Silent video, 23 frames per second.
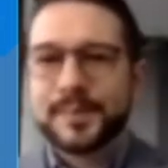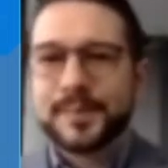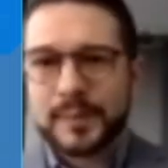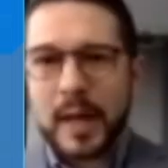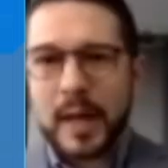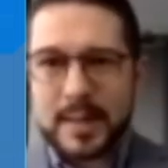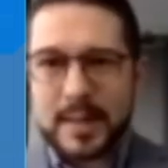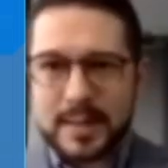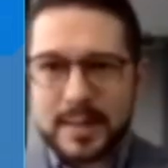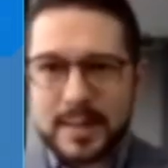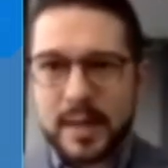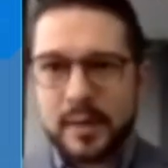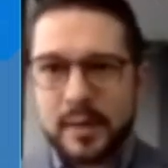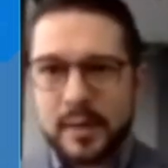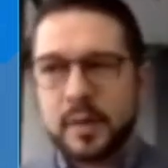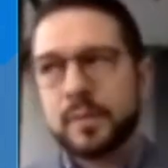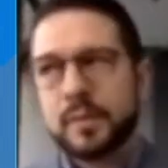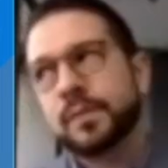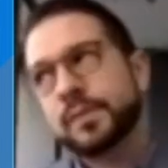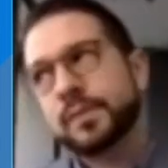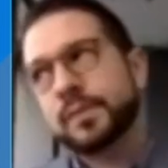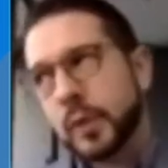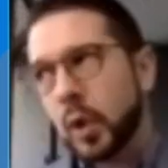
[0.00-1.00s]
as I
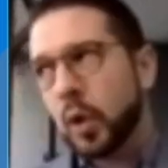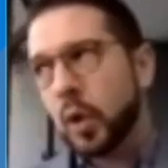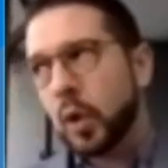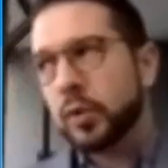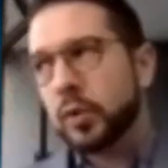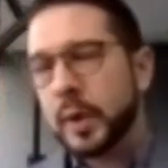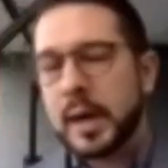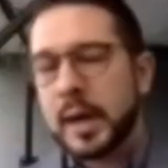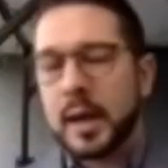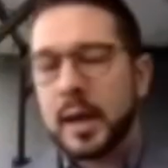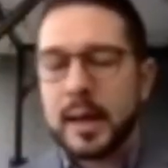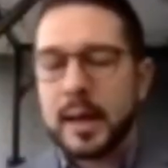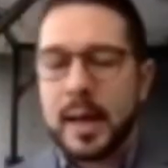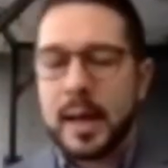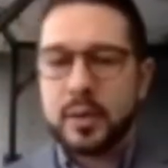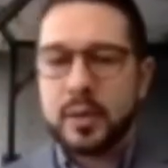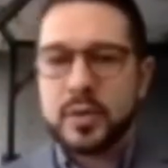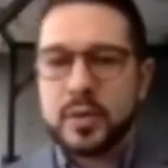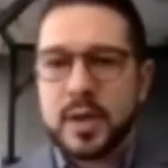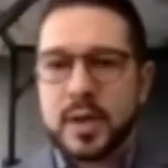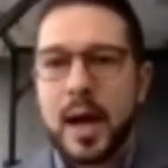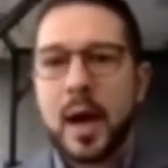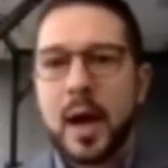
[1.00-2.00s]
already
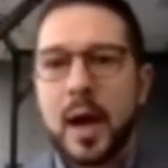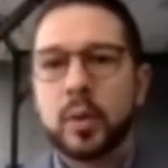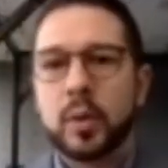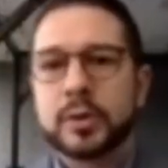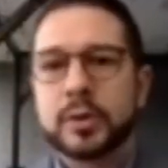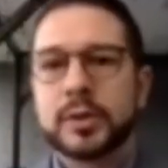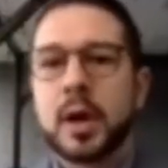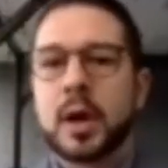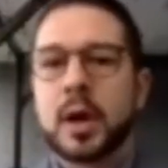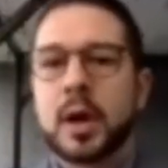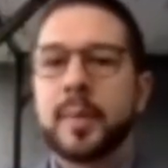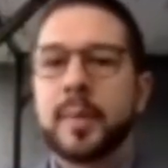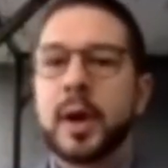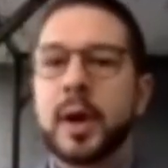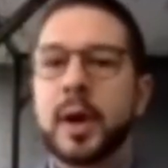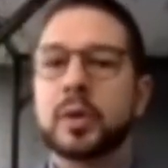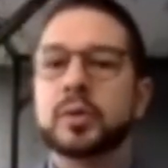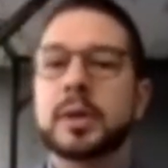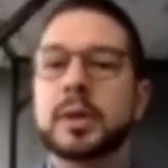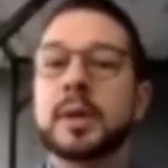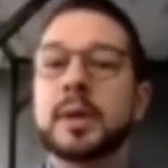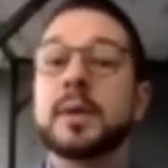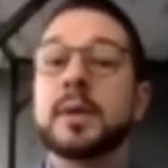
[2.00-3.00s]
announced, I will talk
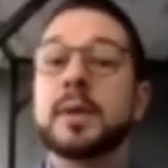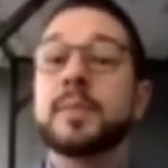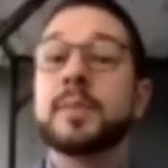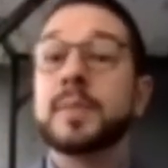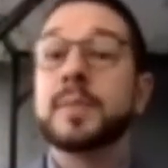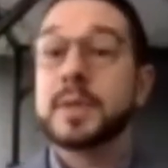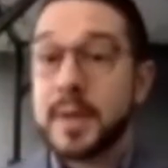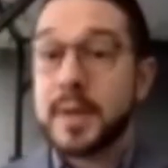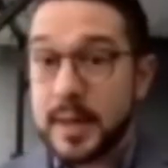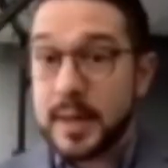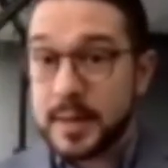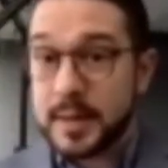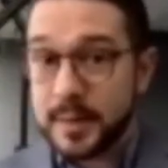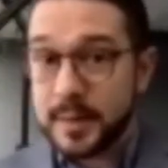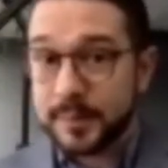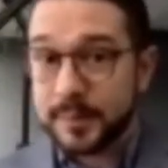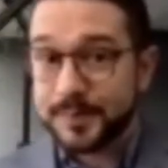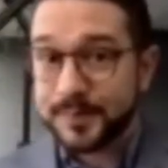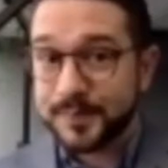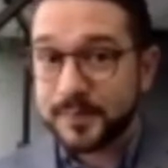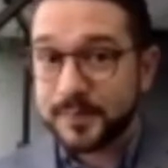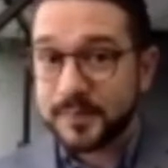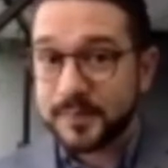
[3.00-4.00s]
about mistakes.
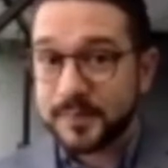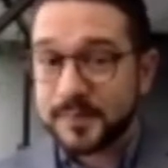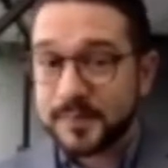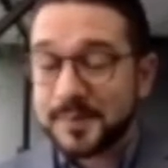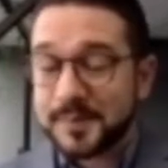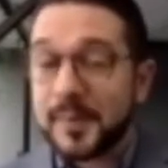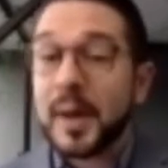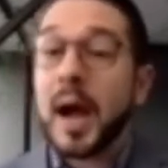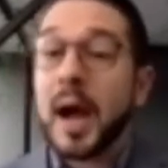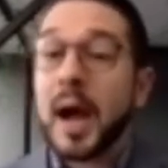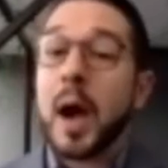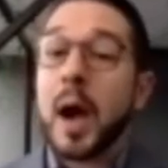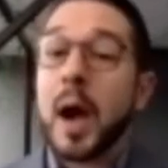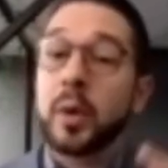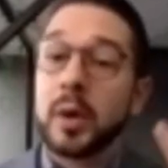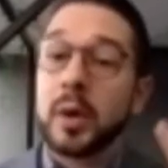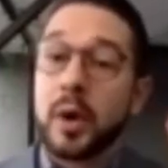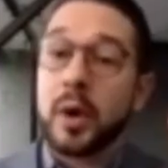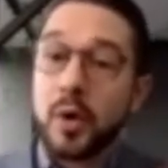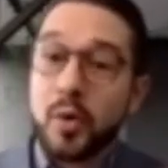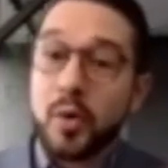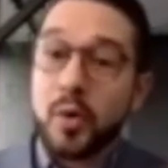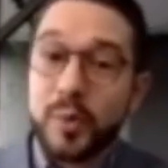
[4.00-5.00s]
I will
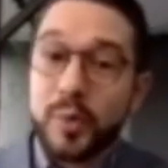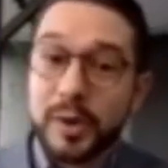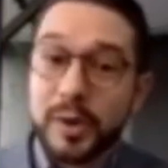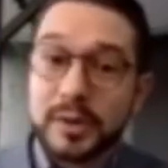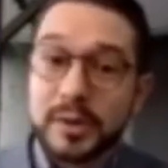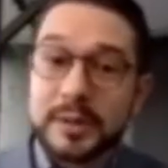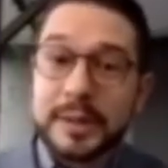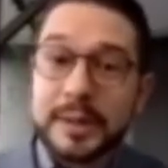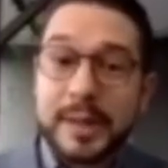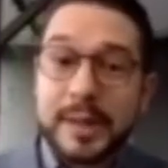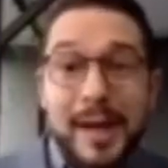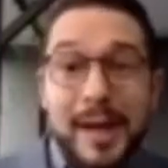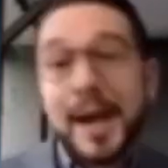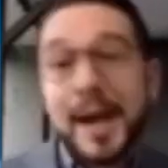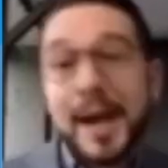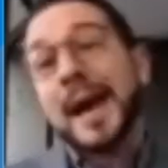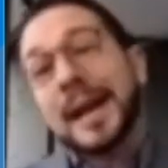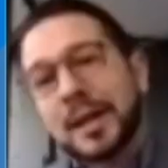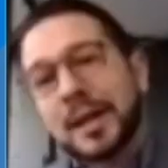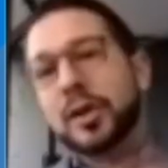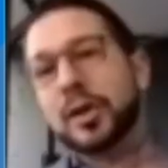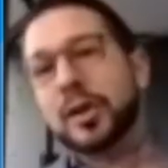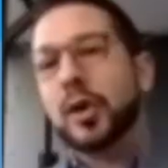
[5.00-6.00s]
open
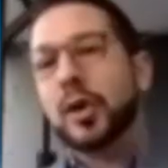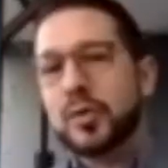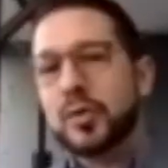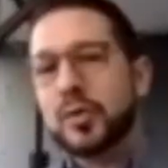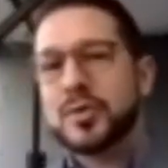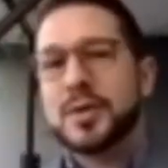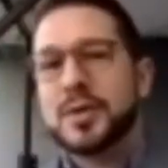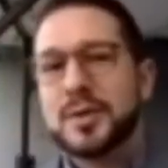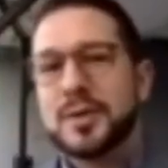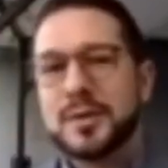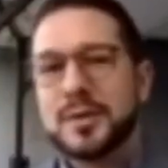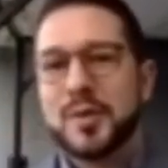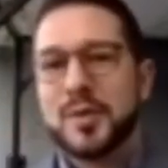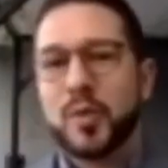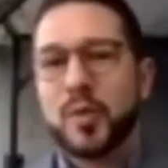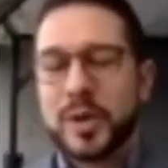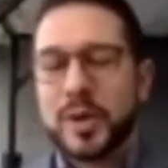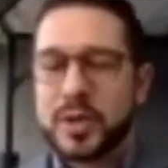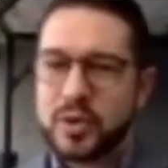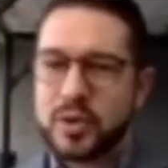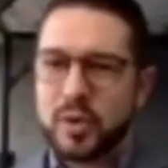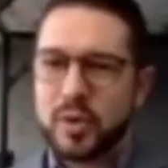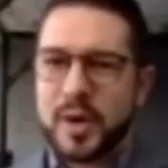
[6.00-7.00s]
and close
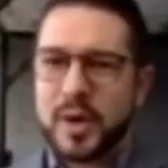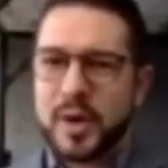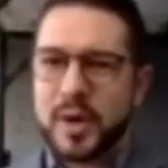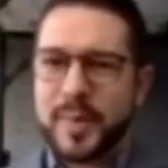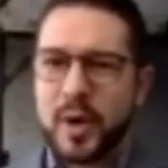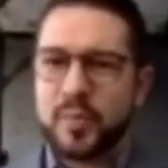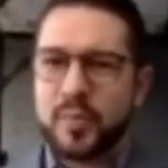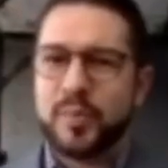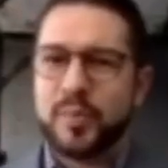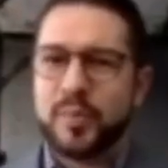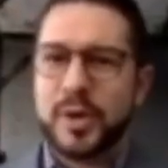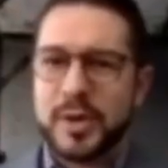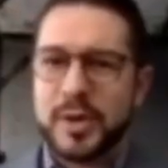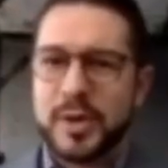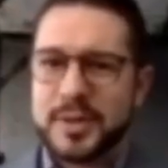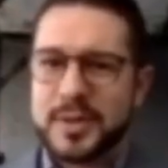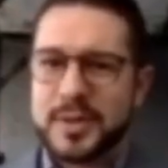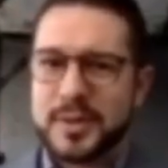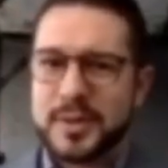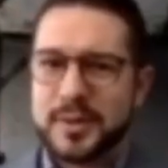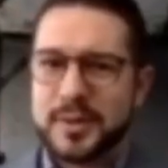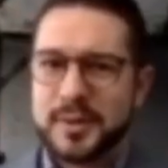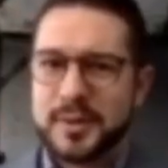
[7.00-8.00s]
with a story about
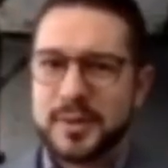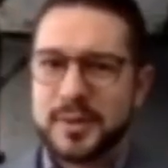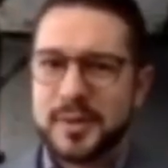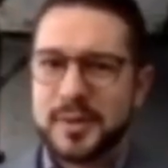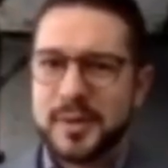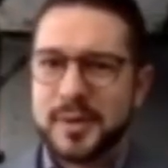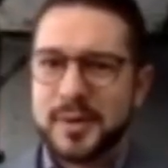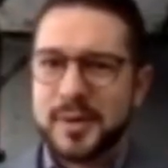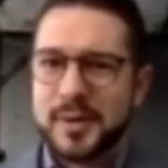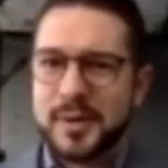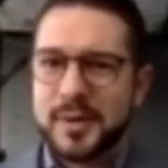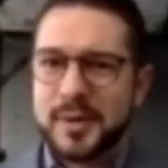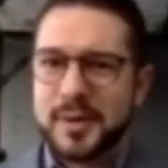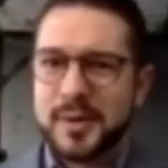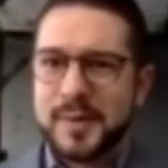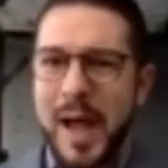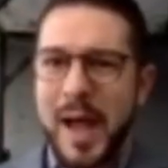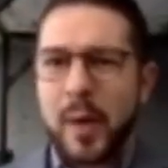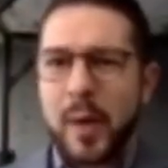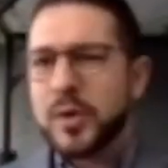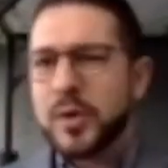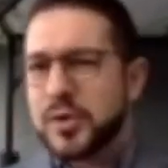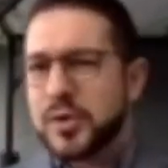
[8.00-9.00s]
birds.
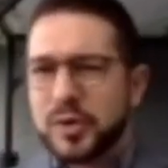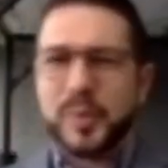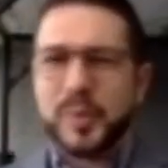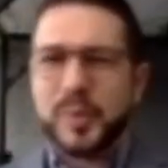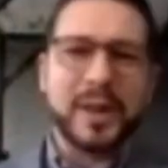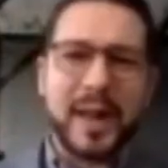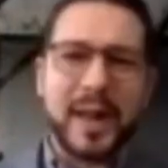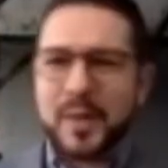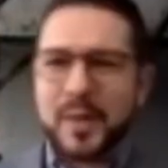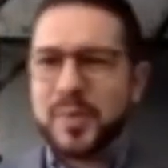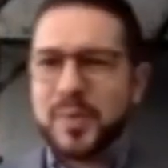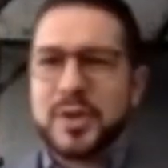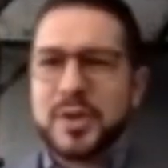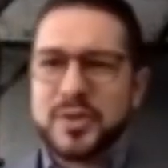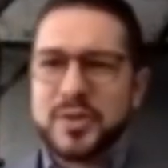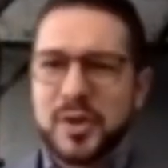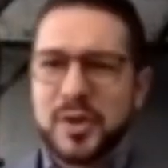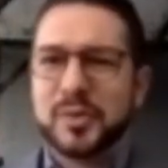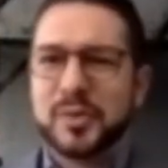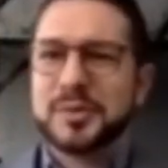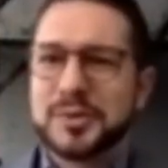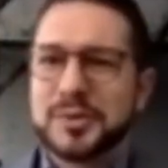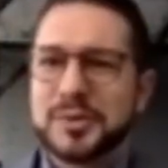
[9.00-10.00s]
I want you to be like birds, you
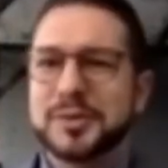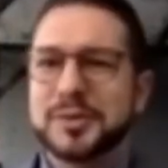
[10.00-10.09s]
know, to